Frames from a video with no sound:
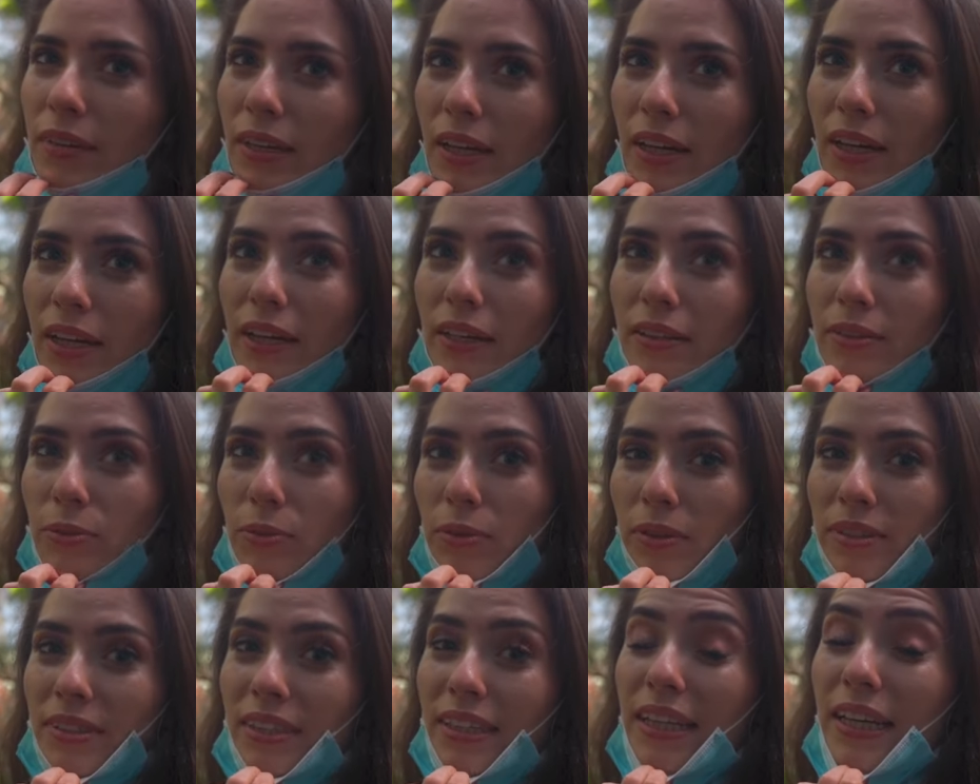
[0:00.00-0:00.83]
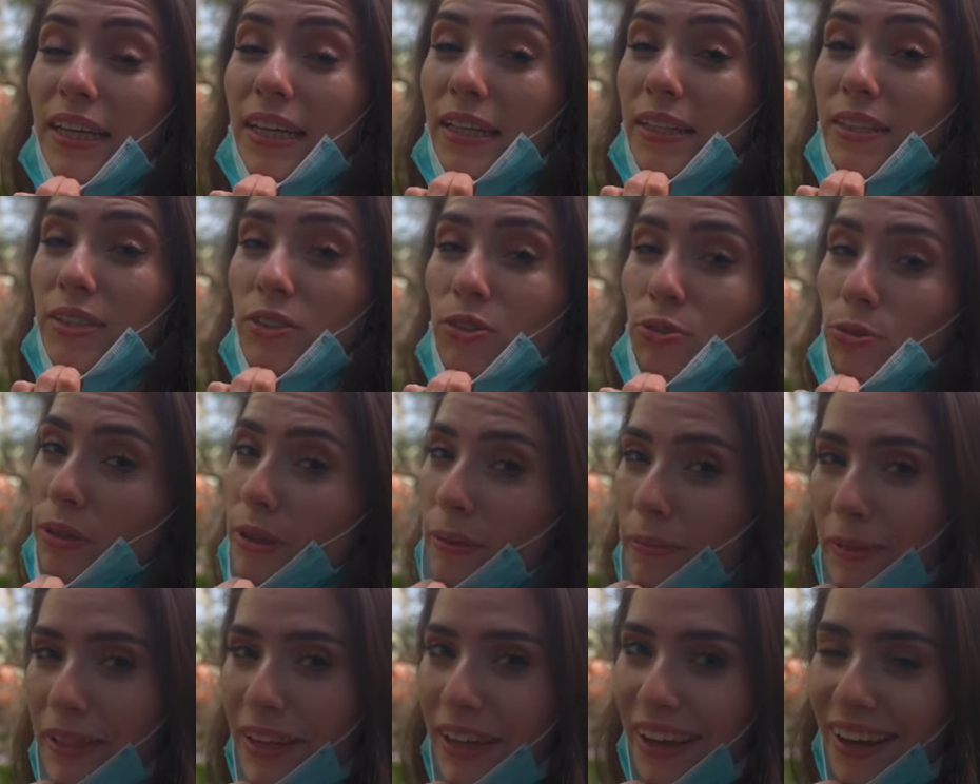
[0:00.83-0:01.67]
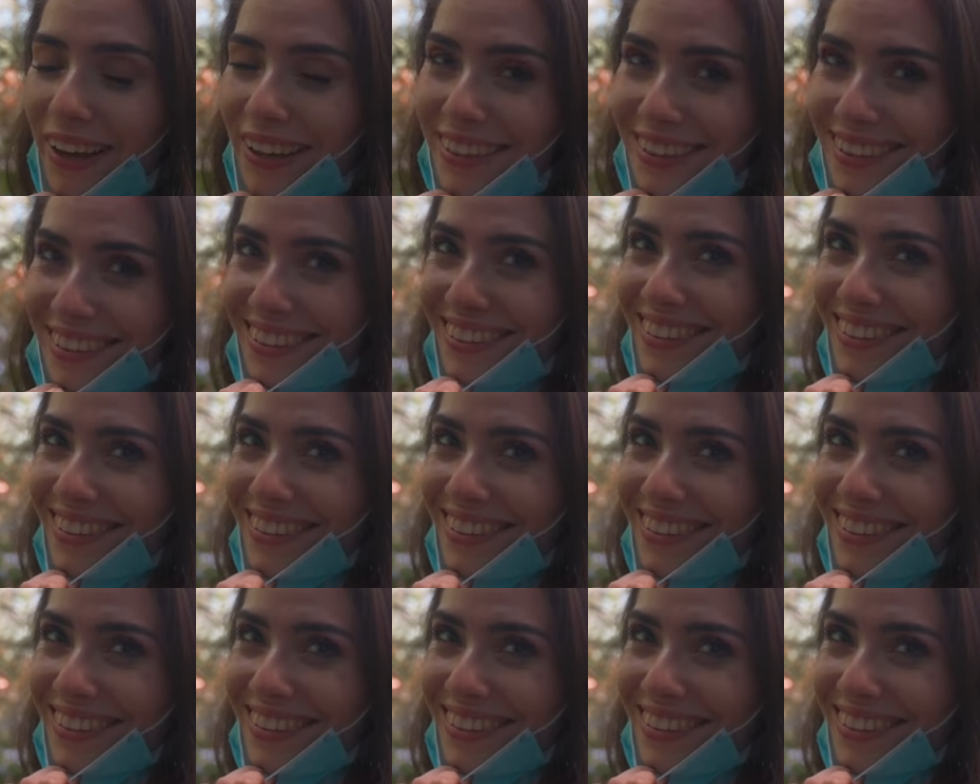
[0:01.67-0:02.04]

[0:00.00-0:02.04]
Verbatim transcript: It was extremely hot.